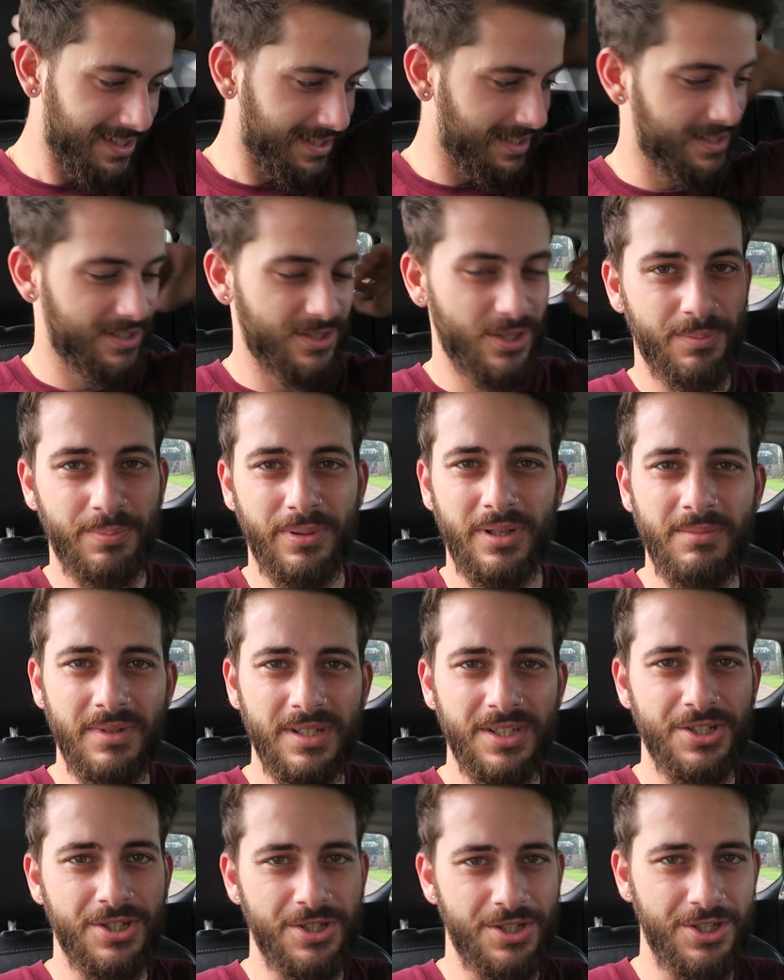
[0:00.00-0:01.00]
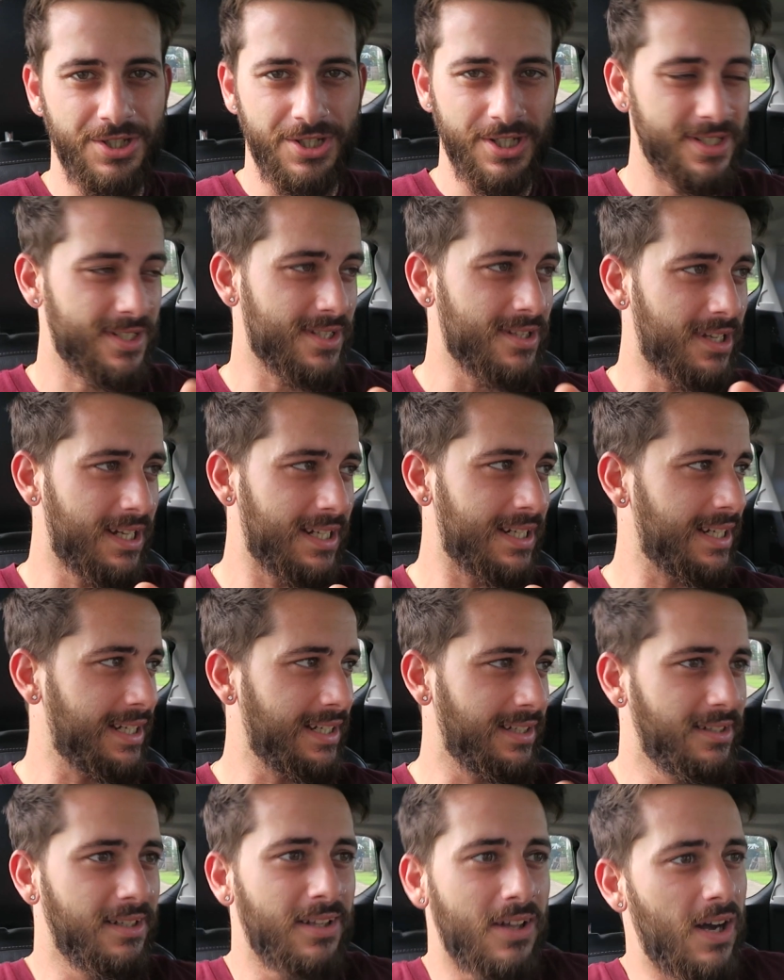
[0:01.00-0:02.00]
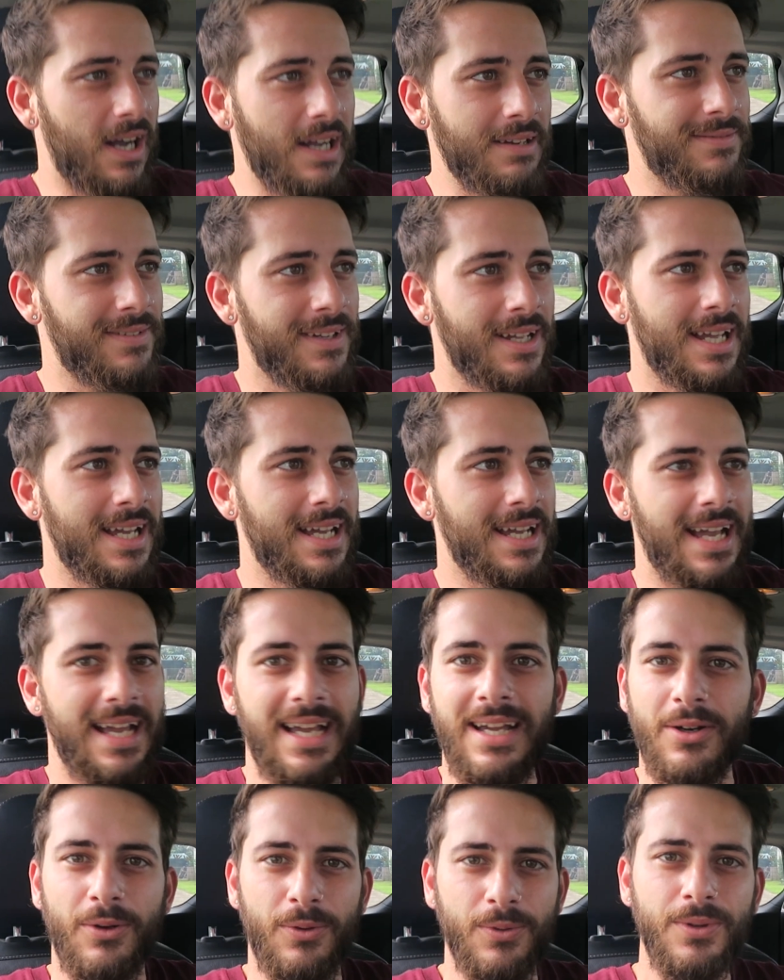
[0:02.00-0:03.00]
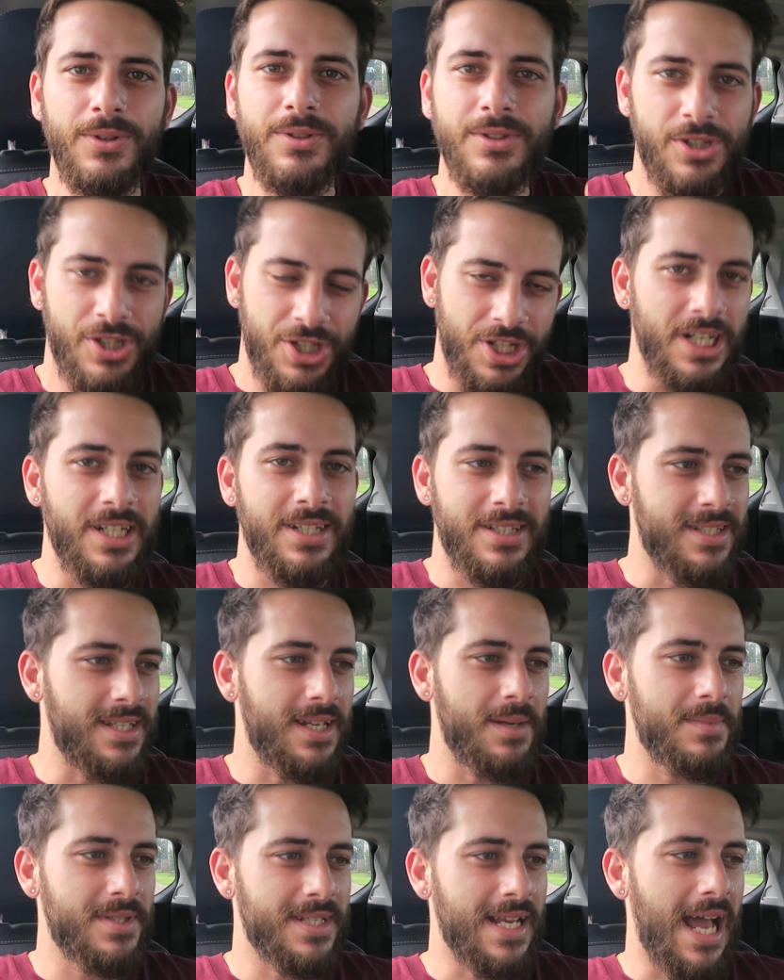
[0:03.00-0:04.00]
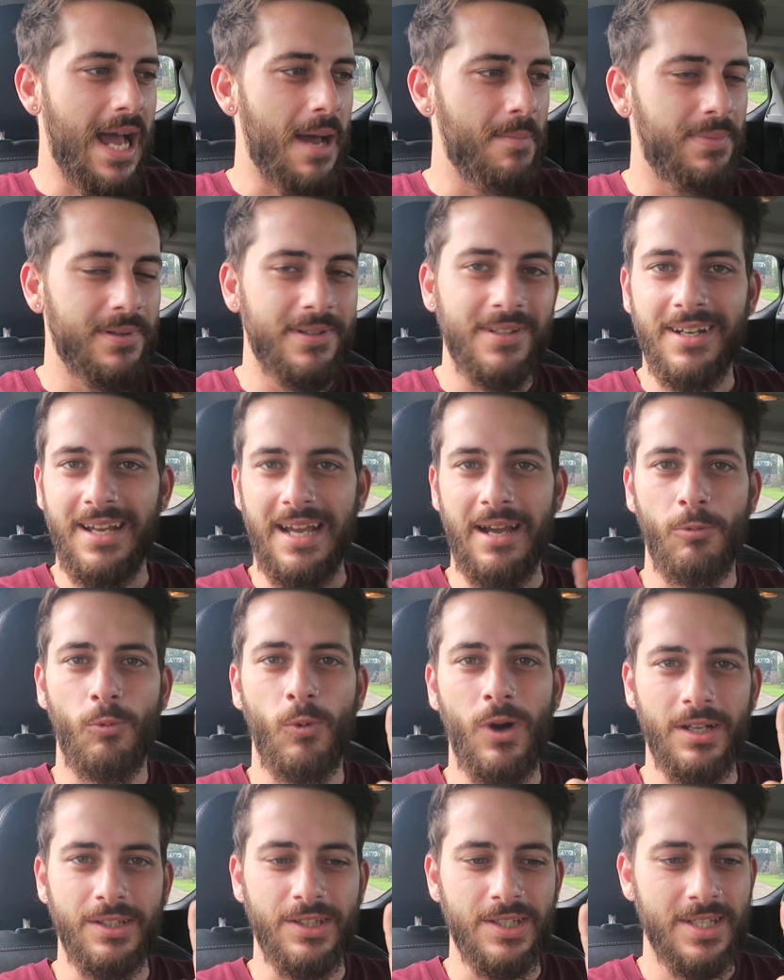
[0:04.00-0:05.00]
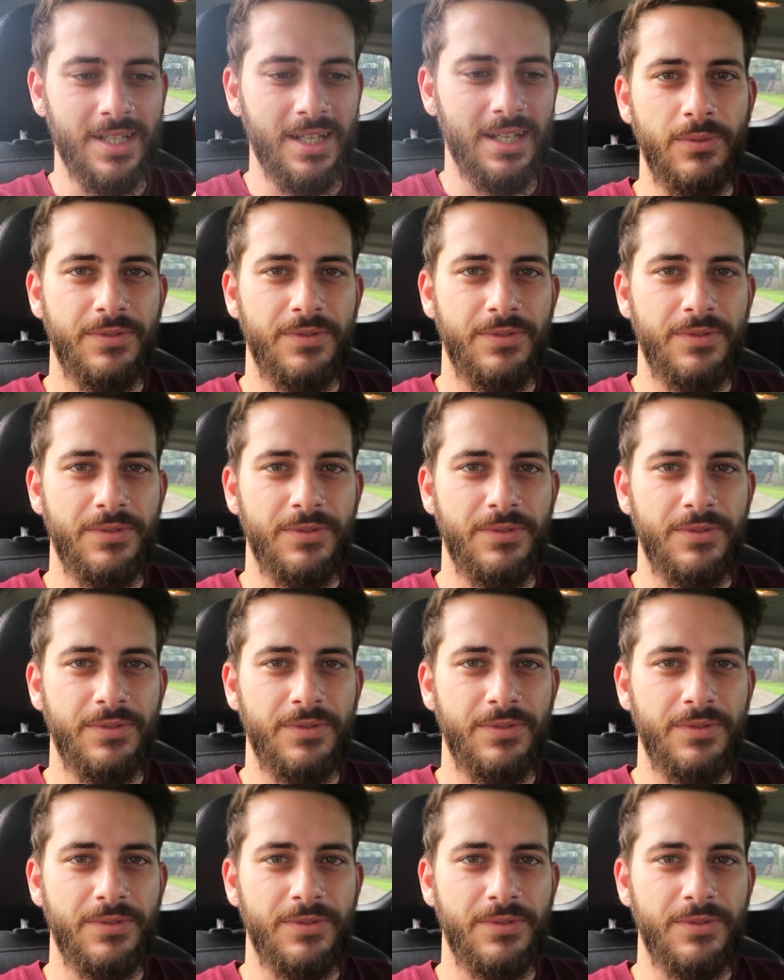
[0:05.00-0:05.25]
So pretty much just like in life, all the seems to happen at once.